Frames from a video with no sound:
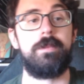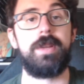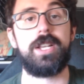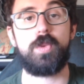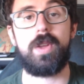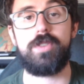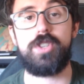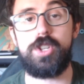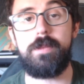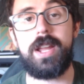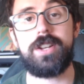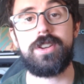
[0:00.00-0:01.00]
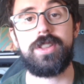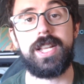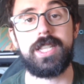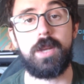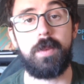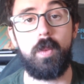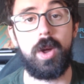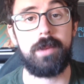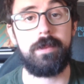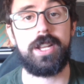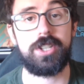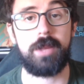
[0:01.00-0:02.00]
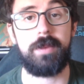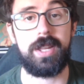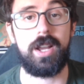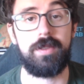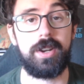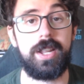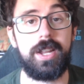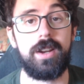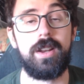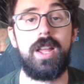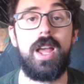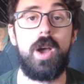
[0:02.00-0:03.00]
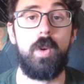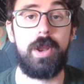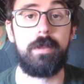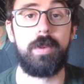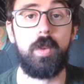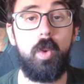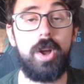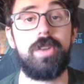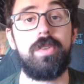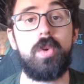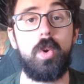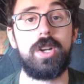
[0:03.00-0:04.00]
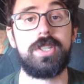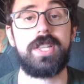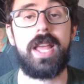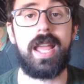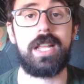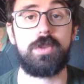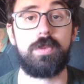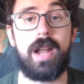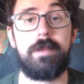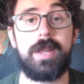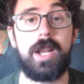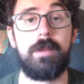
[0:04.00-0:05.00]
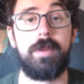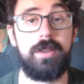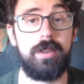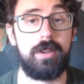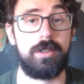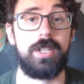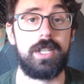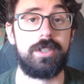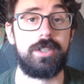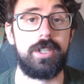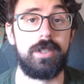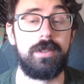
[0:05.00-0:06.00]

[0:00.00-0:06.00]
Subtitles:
Because we have two major things that we want to make sure that we cover here. Number one, of course, is wrapping up on Knuckle Duster.